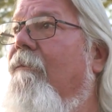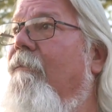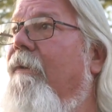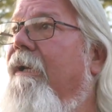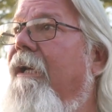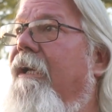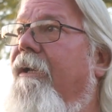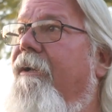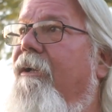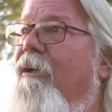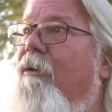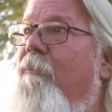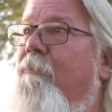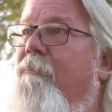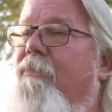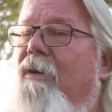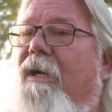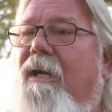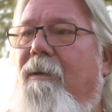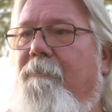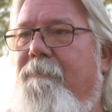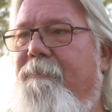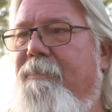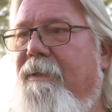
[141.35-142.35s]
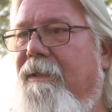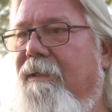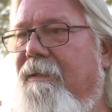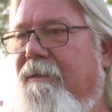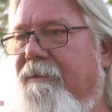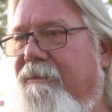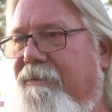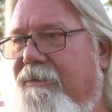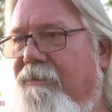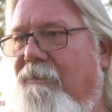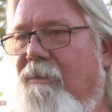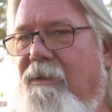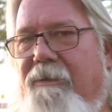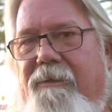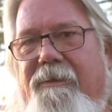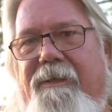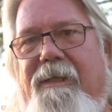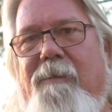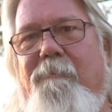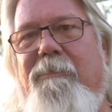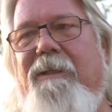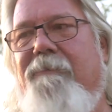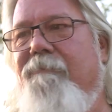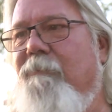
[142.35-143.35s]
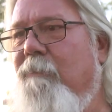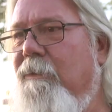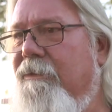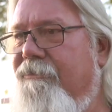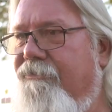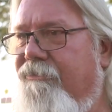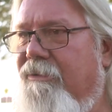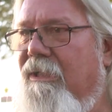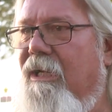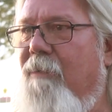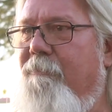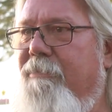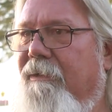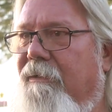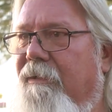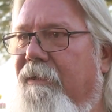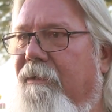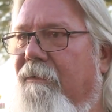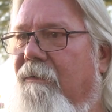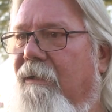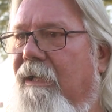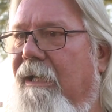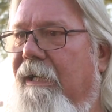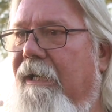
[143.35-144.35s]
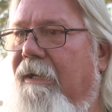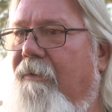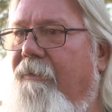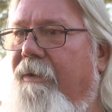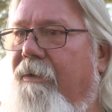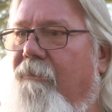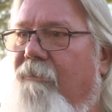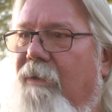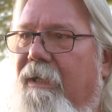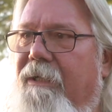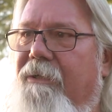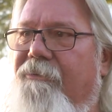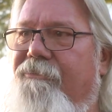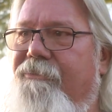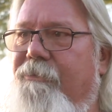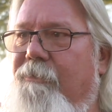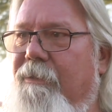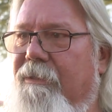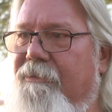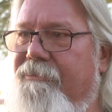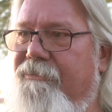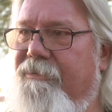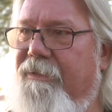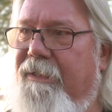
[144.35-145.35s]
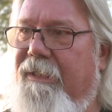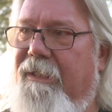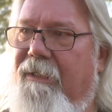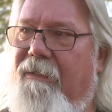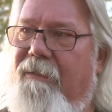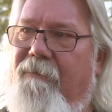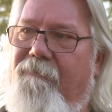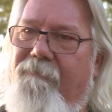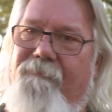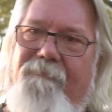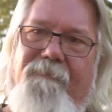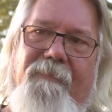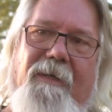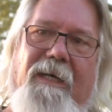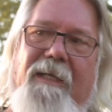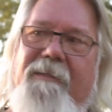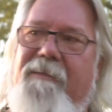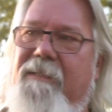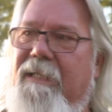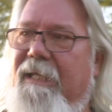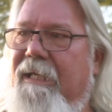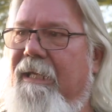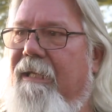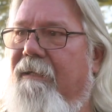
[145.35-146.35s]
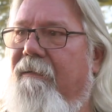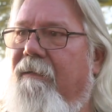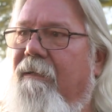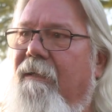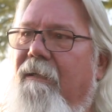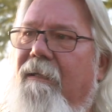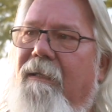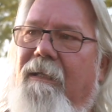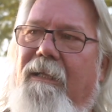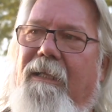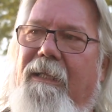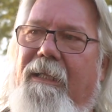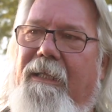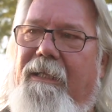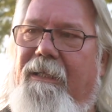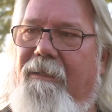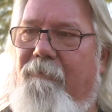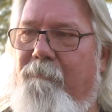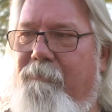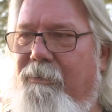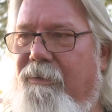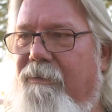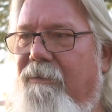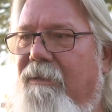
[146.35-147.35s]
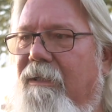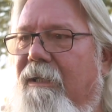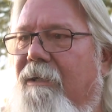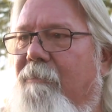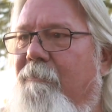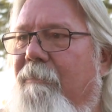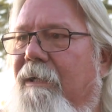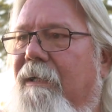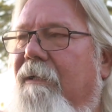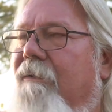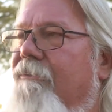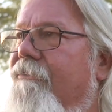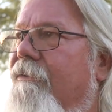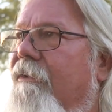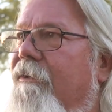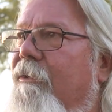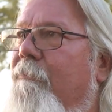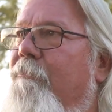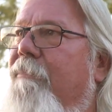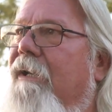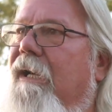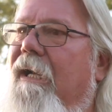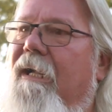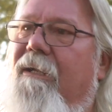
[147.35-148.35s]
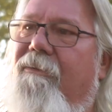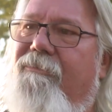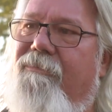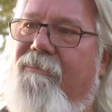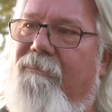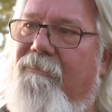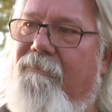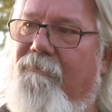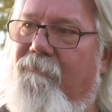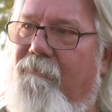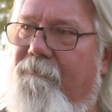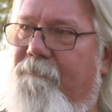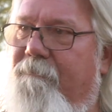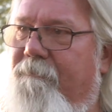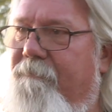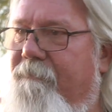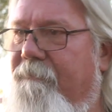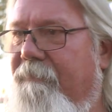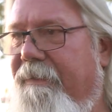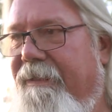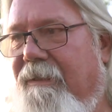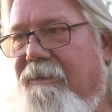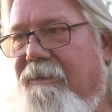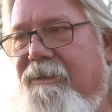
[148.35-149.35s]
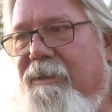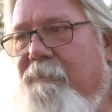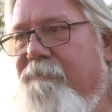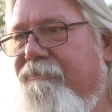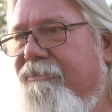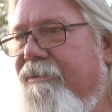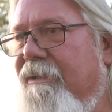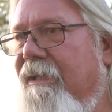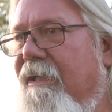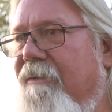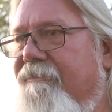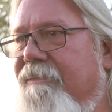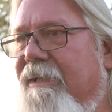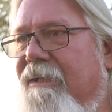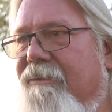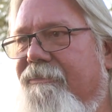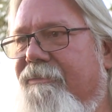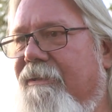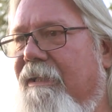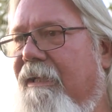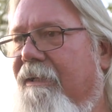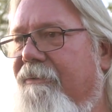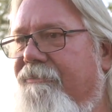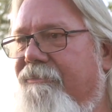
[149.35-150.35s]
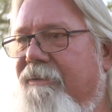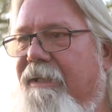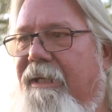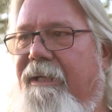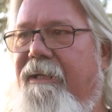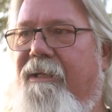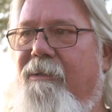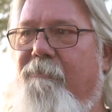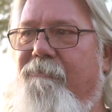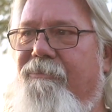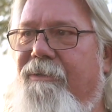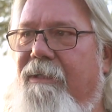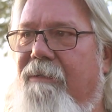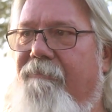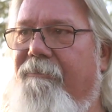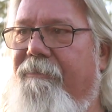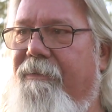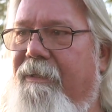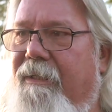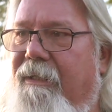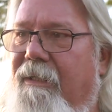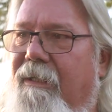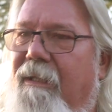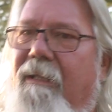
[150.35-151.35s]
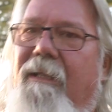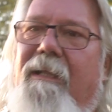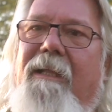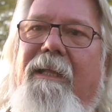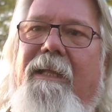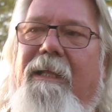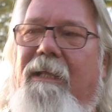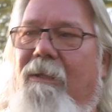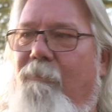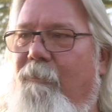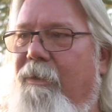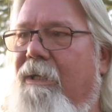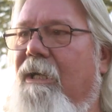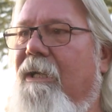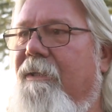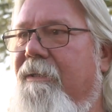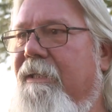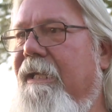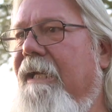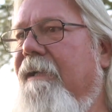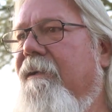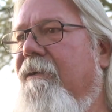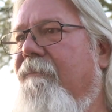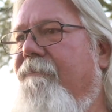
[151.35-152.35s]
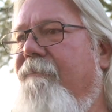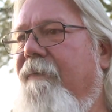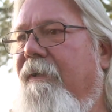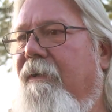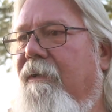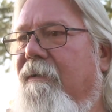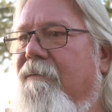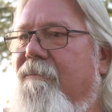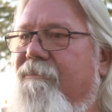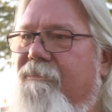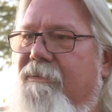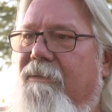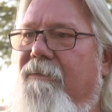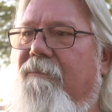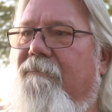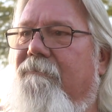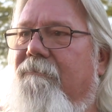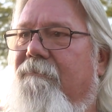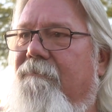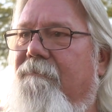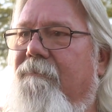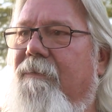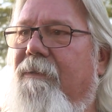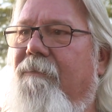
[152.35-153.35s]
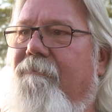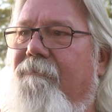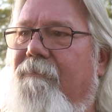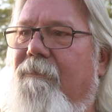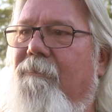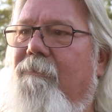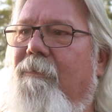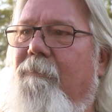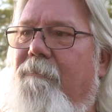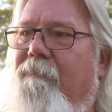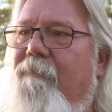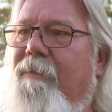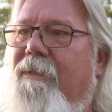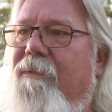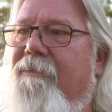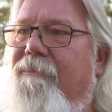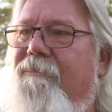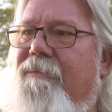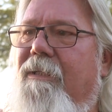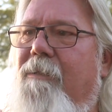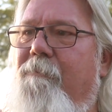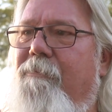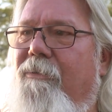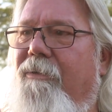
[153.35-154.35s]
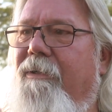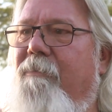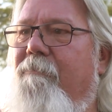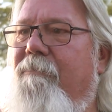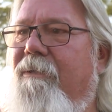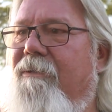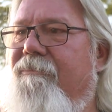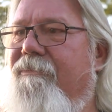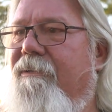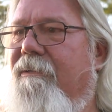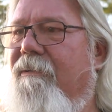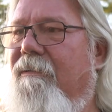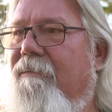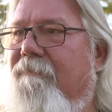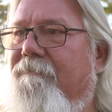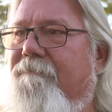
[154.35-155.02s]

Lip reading: we had Prop 200, I believe it was, Stop Illegal Hiring. Riders USA fought that and put a lot of miles on their bikes and held up signs outside of stadiums and everything, and we got that defeated. So we stay pretty busy.